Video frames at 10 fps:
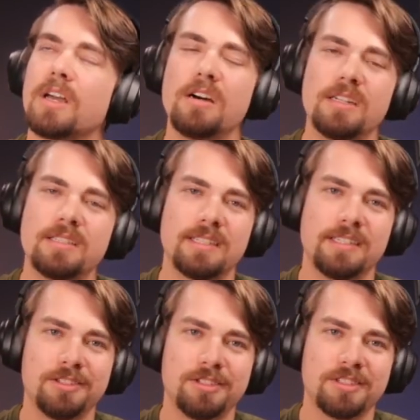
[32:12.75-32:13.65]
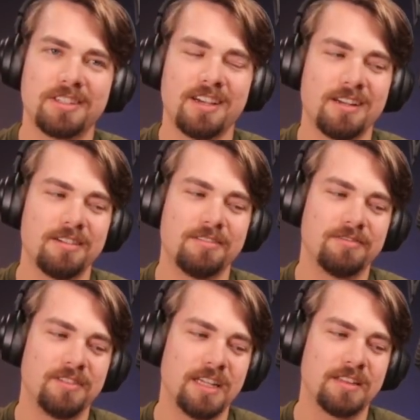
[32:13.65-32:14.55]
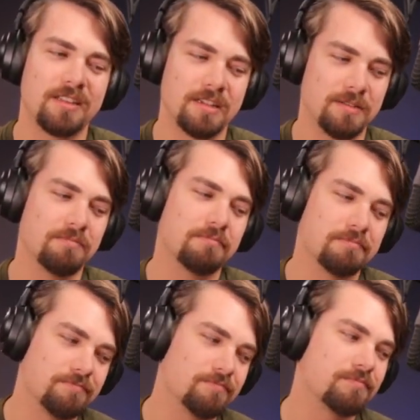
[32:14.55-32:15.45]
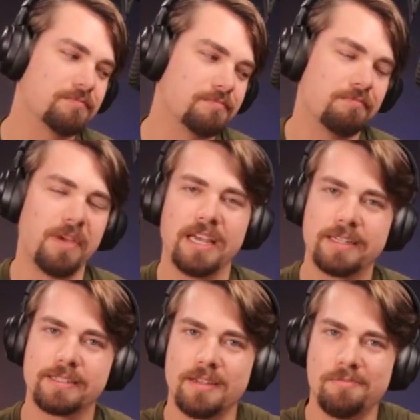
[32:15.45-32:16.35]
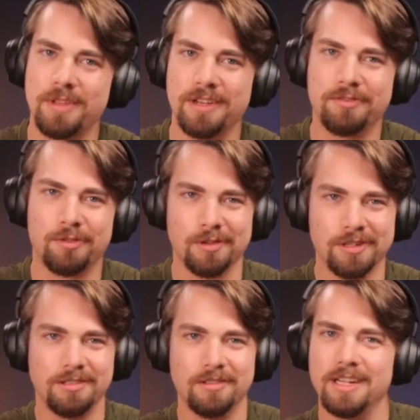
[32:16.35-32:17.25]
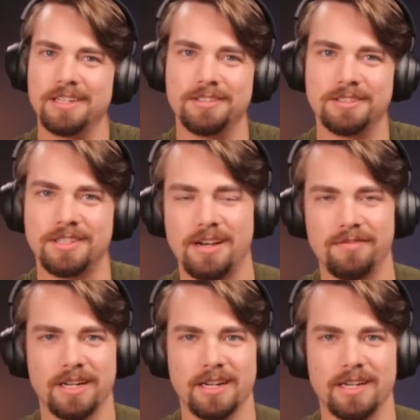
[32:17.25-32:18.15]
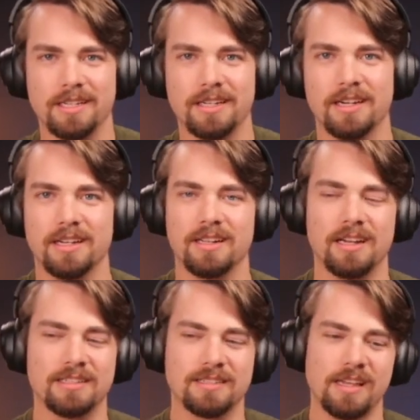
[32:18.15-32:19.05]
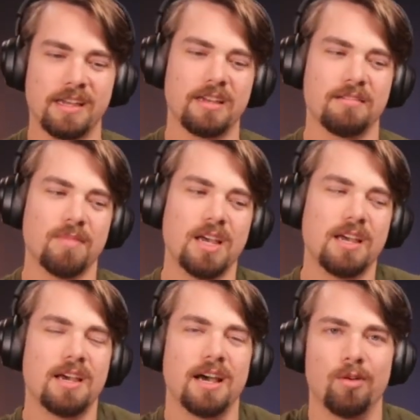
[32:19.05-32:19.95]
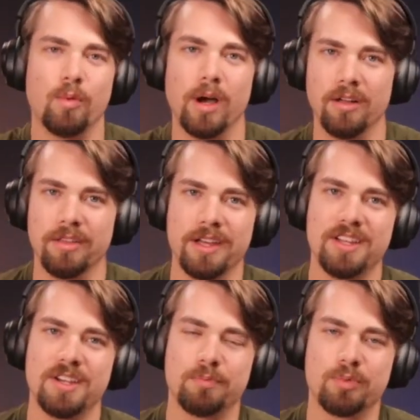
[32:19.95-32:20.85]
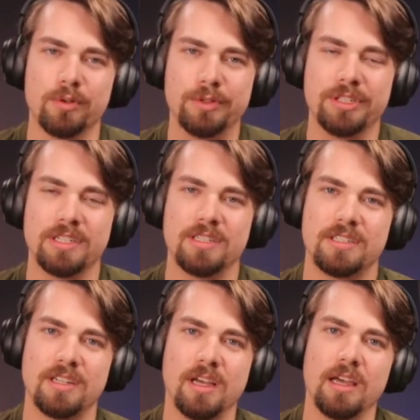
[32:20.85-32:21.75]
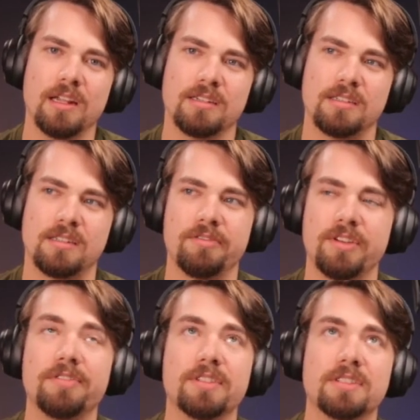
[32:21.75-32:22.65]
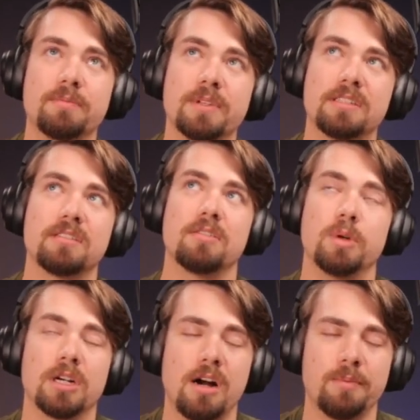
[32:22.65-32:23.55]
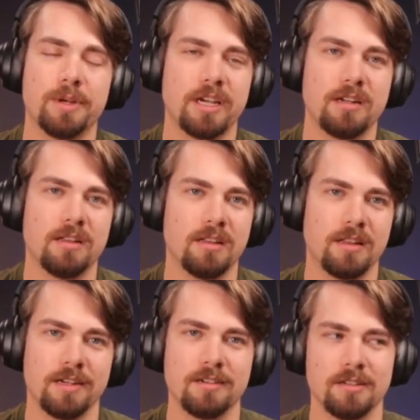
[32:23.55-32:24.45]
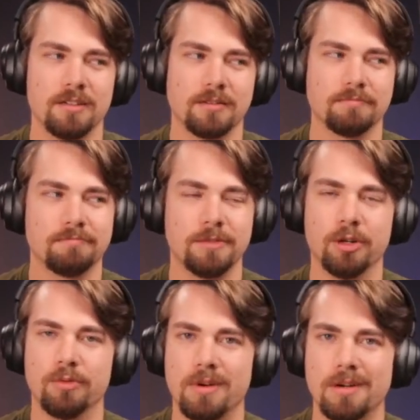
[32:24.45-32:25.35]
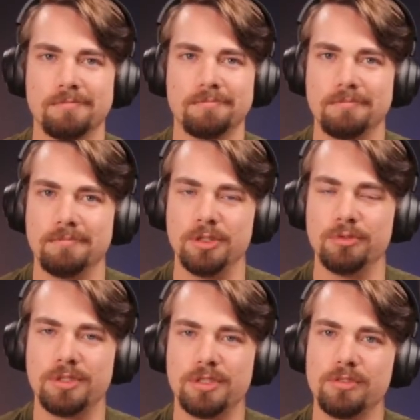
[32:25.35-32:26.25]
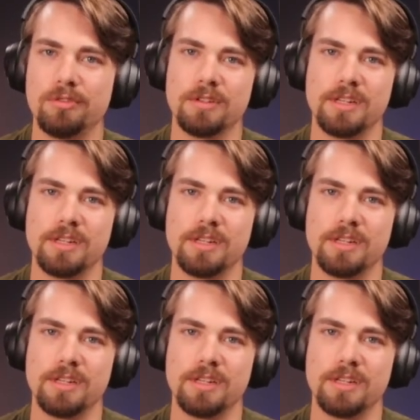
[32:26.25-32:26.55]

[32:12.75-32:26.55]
Honestly, you just kind of let them make something for you. Like, you just have like an idea and like see how well they approach it. And even if it's something that's a little more complicated than they're used to